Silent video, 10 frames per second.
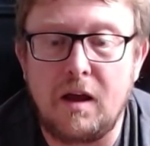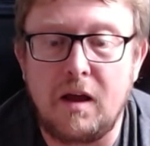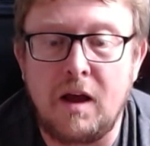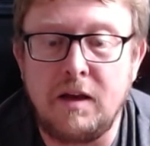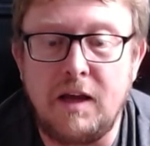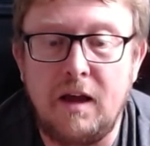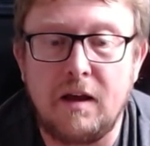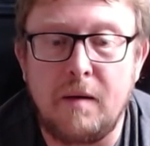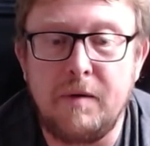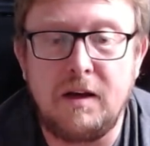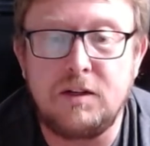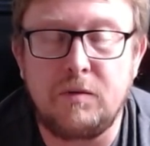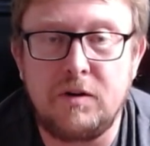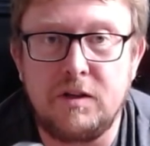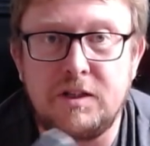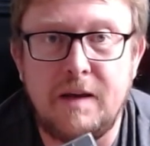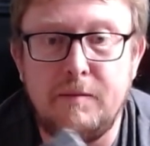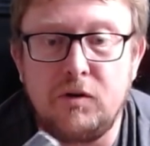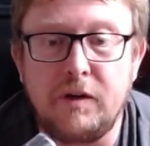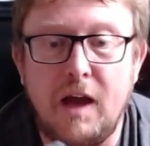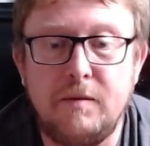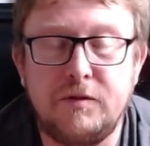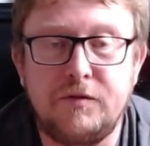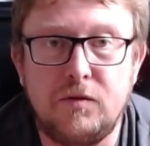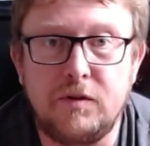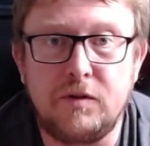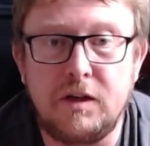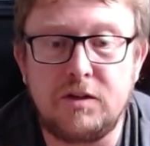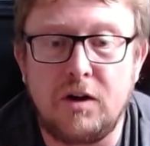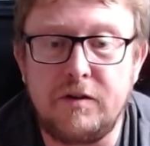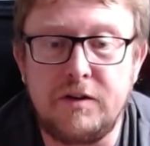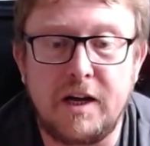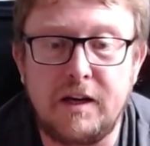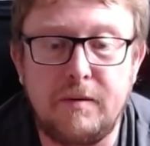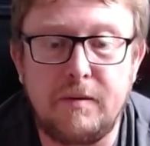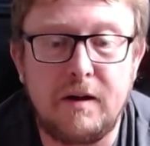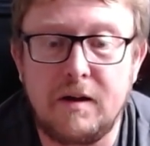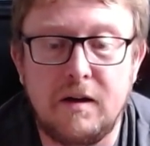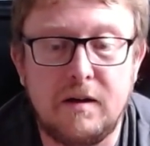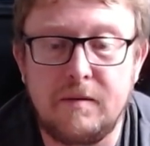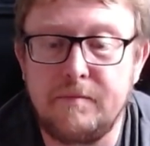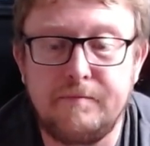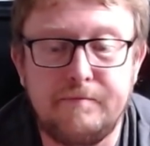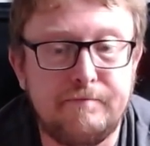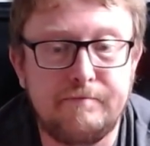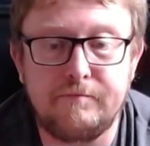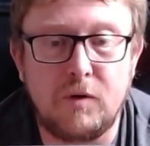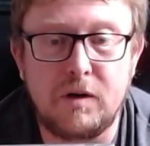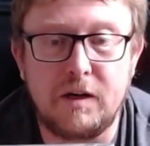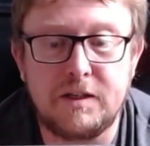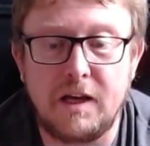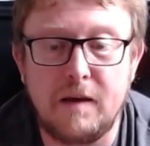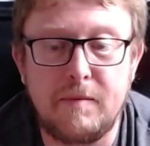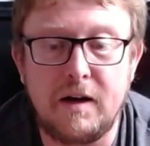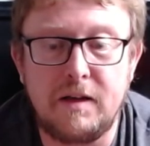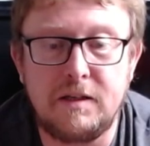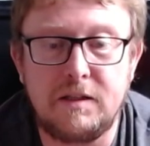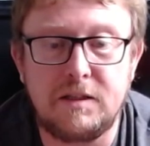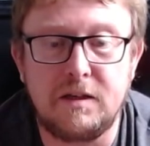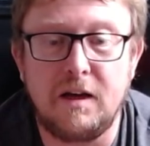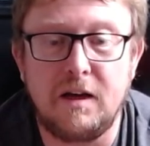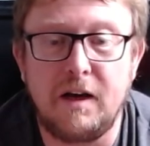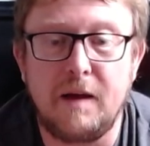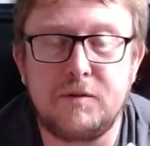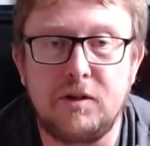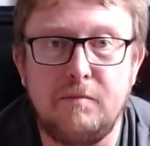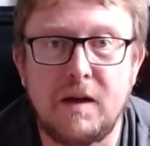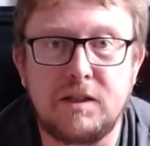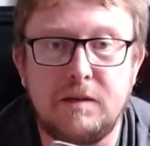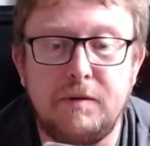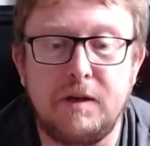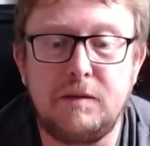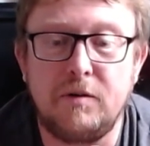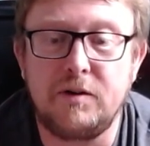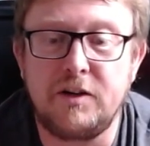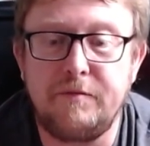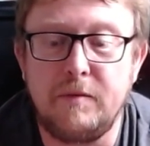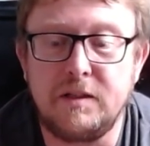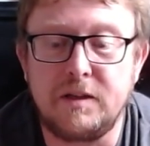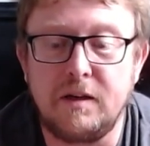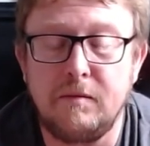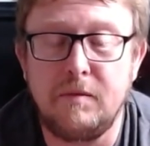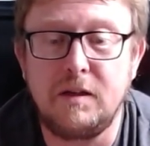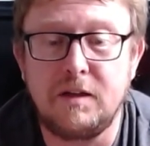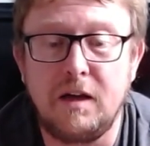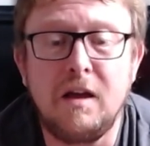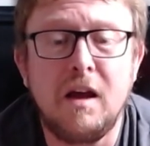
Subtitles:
yeah, I mean, it's one of the seminal games for the Atari Jaguar. What can I say about it? It's an absolute masterpiece by Jeff Minter.